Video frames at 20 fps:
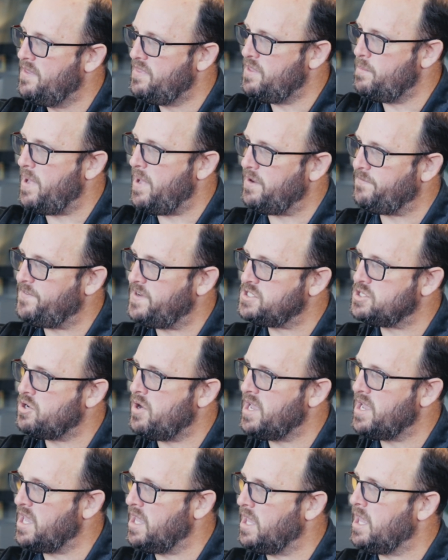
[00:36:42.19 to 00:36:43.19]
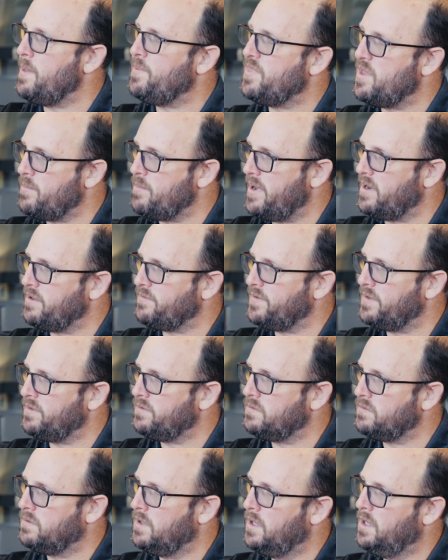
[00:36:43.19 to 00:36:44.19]
The beneficiary can keep their
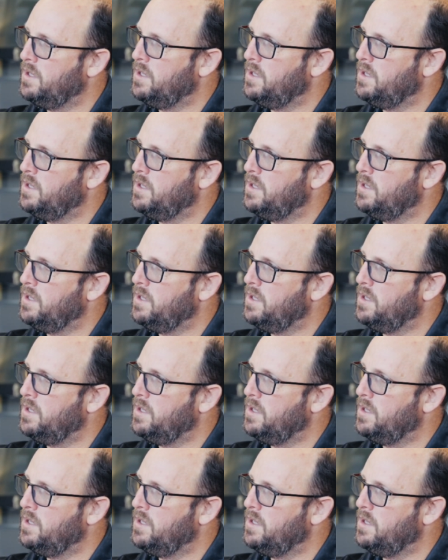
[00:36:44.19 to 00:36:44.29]
benefits.